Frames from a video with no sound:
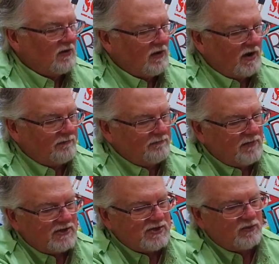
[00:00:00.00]
Well, I
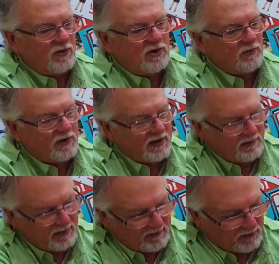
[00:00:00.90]
mentioned one where you
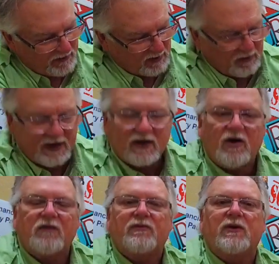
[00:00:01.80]
got people that'll make an
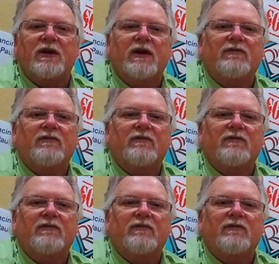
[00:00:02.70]
offer on an